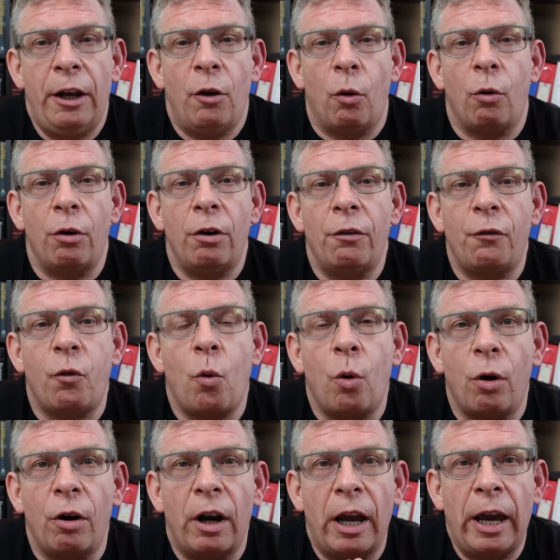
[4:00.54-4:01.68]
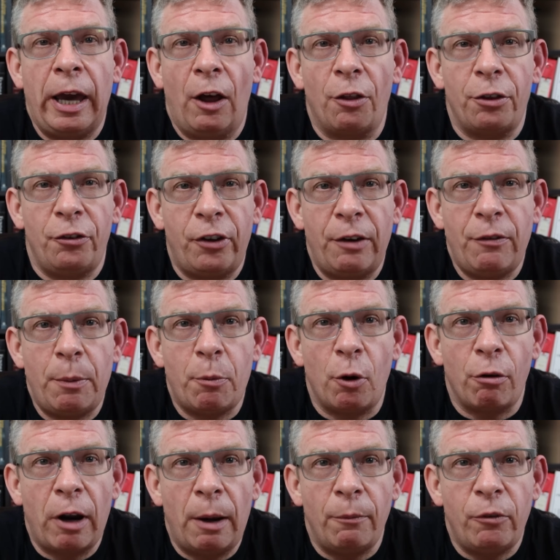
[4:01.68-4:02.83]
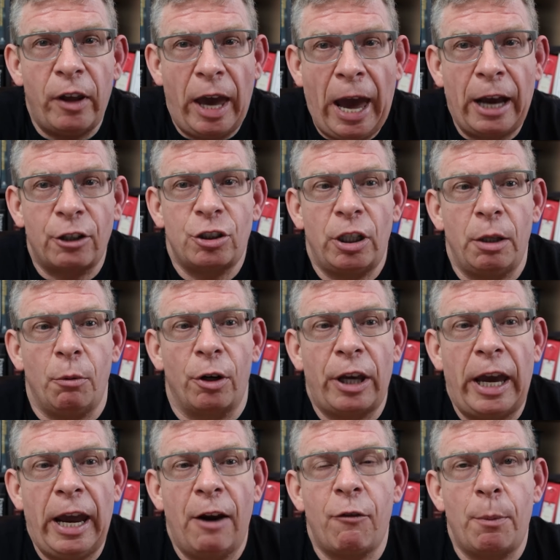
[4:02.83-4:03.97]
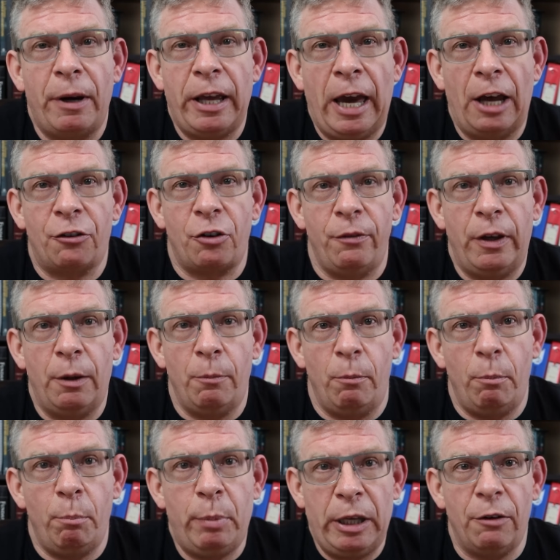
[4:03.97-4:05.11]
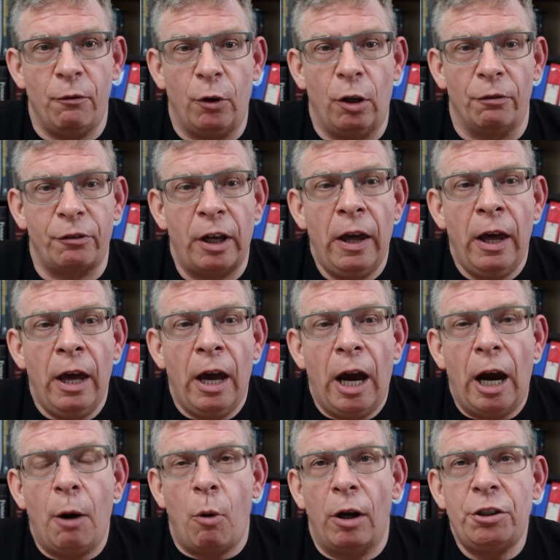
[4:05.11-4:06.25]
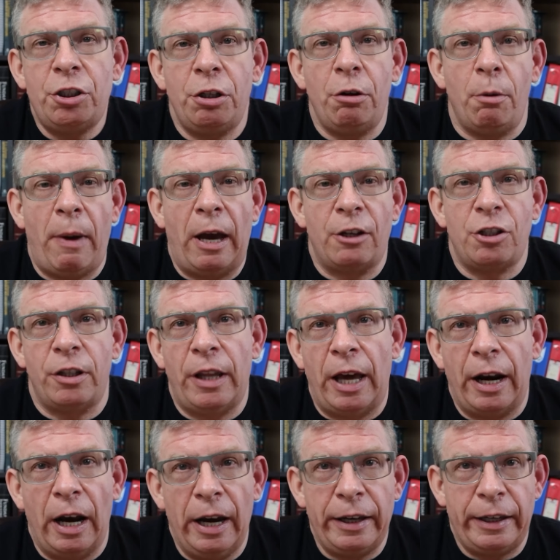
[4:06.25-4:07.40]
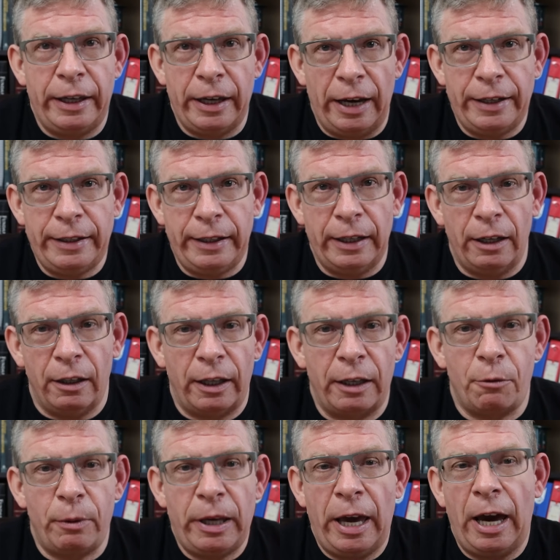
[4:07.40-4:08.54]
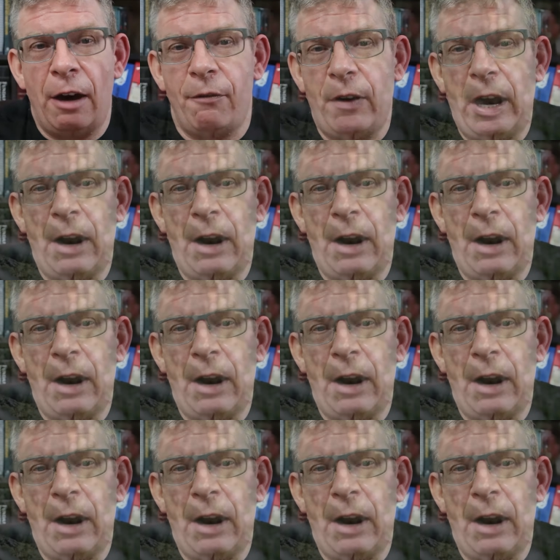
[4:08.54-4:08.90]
in order for a health and safety program to actually work, everybody has to be involved. I want you to imagine that hiking idea. Like we have